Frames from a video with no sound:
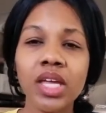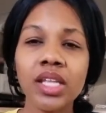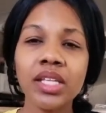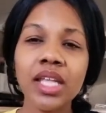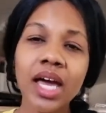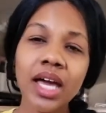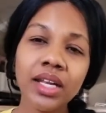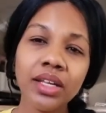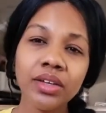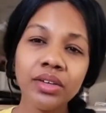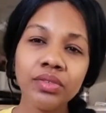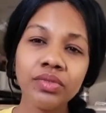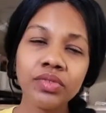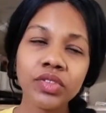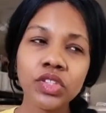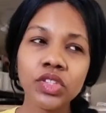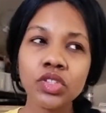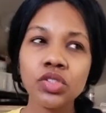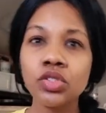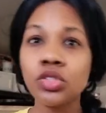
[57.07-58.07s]
a lot
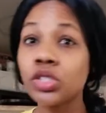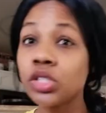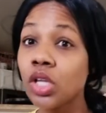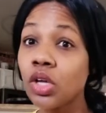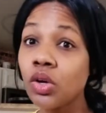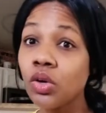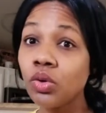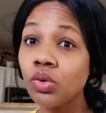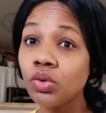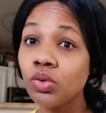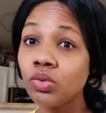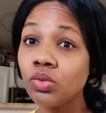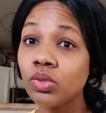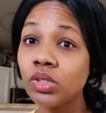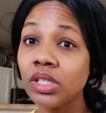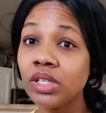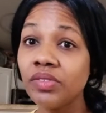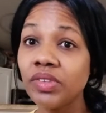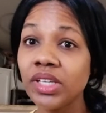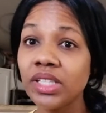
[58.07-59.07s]
of
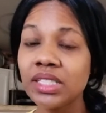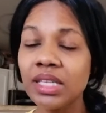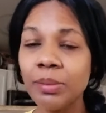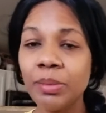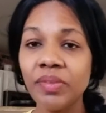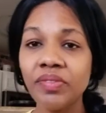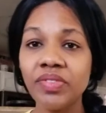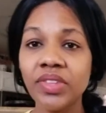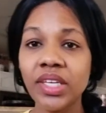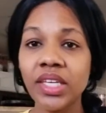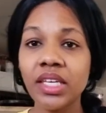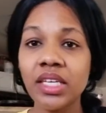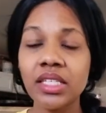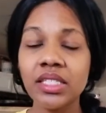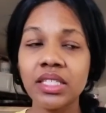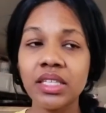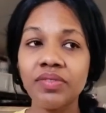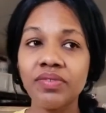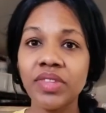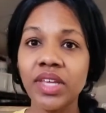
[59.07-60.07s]
slow living type of
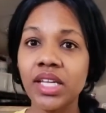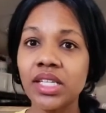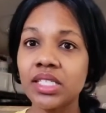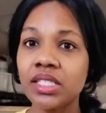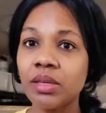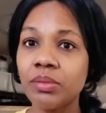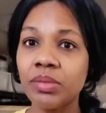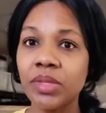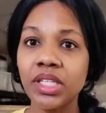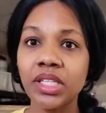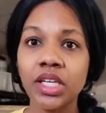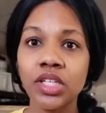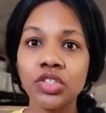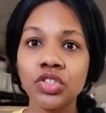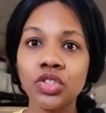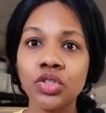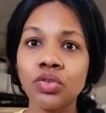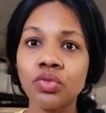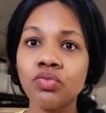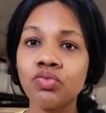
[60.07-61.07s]
things if that's something
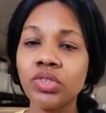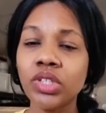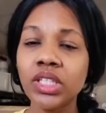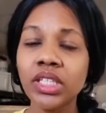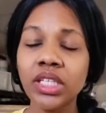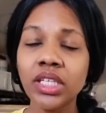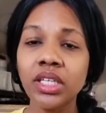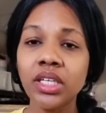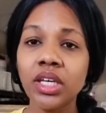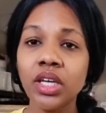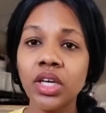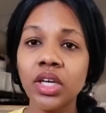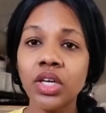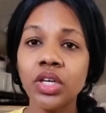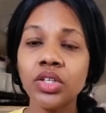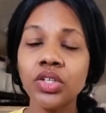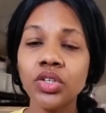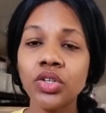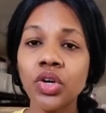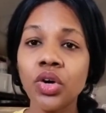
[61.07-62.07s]
that you're really
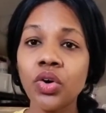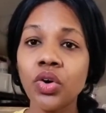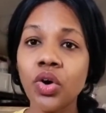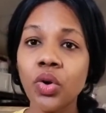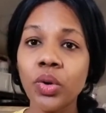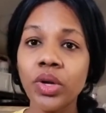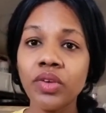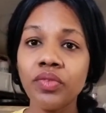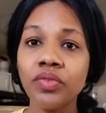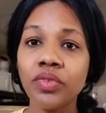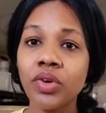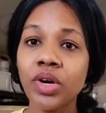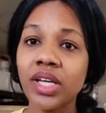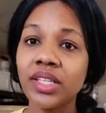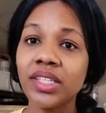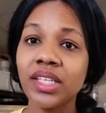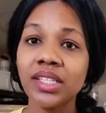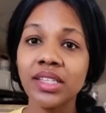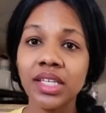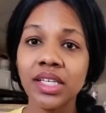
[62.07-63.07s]
you know going
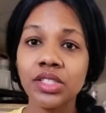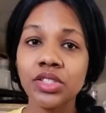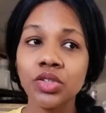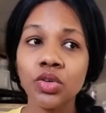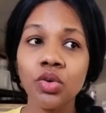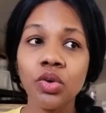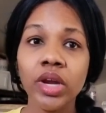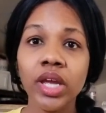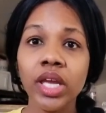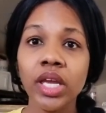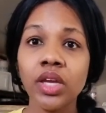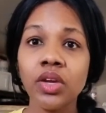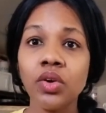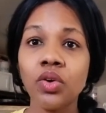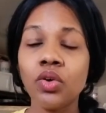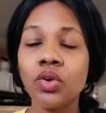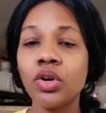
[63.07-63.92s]
for i think that's great